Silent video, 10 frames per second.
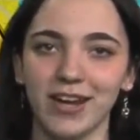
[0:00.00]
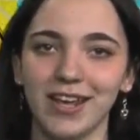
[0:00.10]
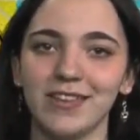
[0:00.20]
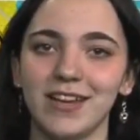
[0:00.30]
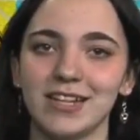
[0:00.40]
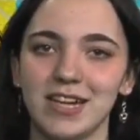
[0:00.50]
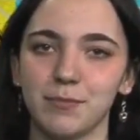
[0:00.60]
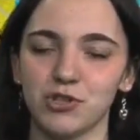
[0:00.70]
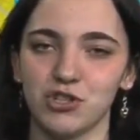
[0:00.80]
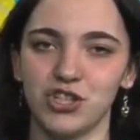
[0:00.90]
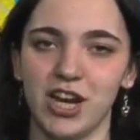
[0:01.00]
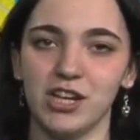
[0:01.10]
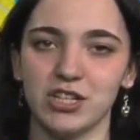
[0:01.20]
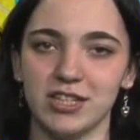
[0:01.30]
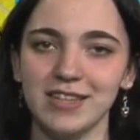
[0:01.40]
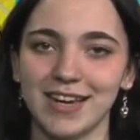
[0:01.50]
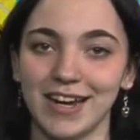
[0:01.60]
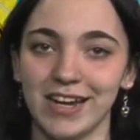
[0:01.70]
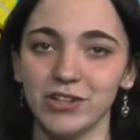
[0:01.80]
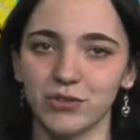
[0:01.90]
And again, that temperature change, seeing
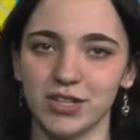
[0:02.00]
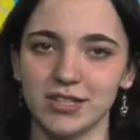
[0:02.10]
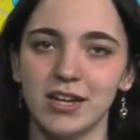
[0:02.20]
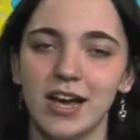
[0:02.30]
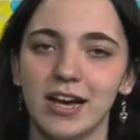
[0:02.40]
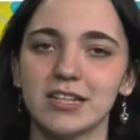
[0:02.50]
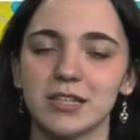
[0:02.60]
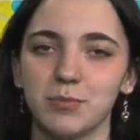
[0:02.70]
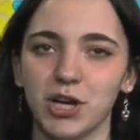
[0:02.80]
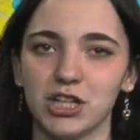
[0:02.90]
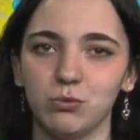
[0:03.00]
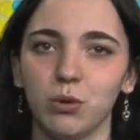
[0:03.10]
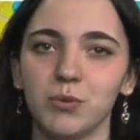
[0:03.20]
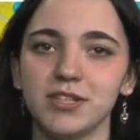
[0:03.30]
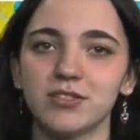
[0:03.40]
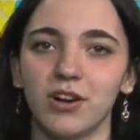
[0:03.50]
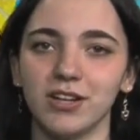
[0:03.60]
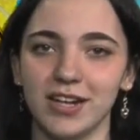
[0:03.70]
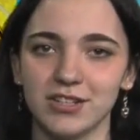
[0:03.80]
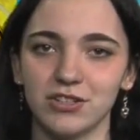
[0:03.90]
that increase as compared to what we saw
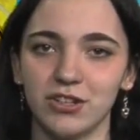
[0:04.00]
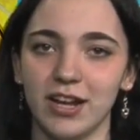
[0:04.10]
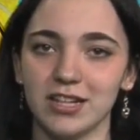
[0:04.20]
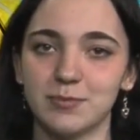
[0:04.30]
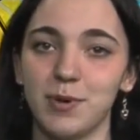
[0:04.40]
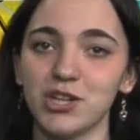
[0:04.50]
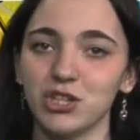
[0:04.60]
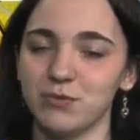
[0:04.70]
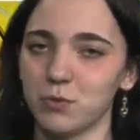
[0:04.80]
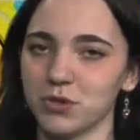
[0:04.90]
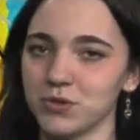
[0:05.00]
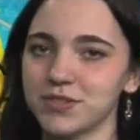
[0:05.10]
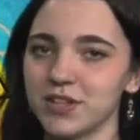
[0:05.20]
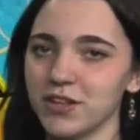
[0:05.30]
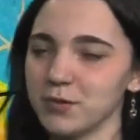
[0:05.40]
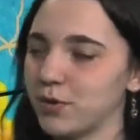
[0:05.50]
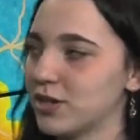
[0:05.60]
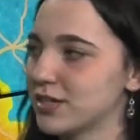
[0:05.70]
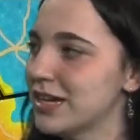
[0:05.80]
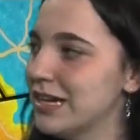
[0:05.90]
yesterday, especially for those southern
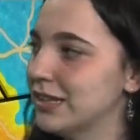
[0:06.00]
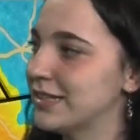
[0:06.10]
parts, the